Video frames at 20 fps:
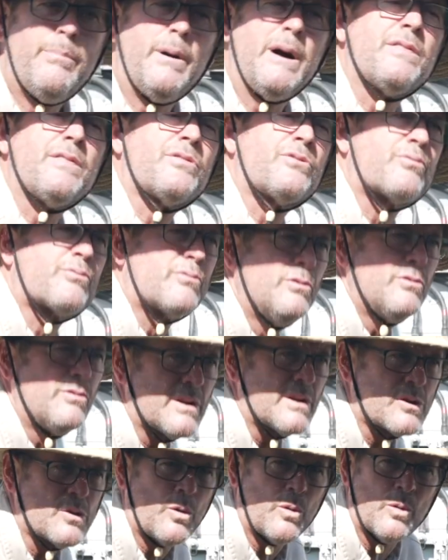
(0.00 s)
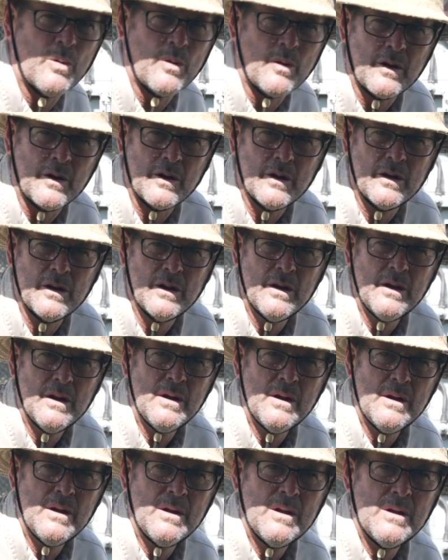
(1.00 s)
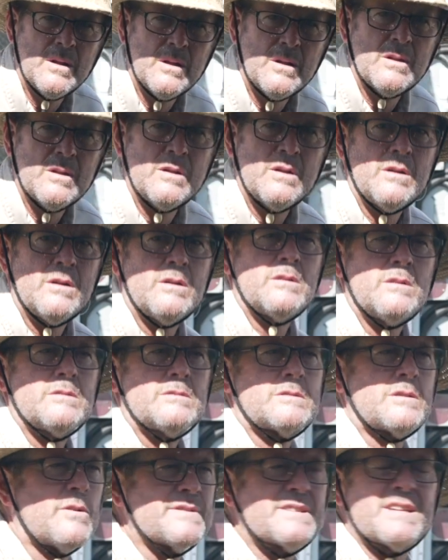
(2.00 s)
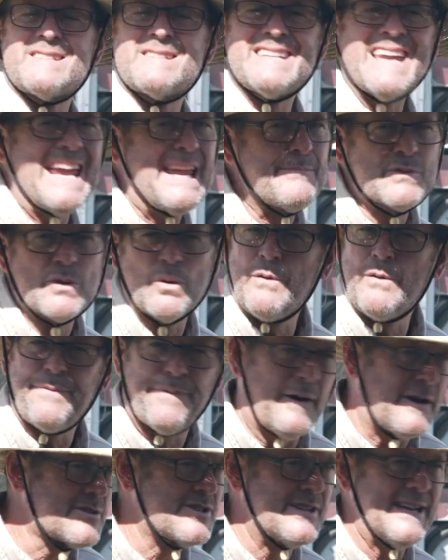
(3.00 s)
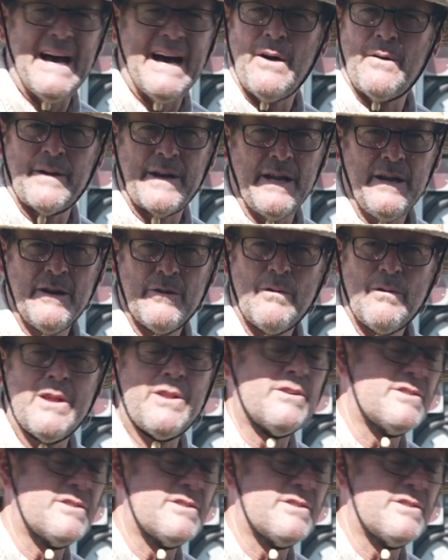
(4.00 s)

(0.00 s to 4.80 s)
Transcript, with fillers: but through the cord. So it's the same tool functionality, whether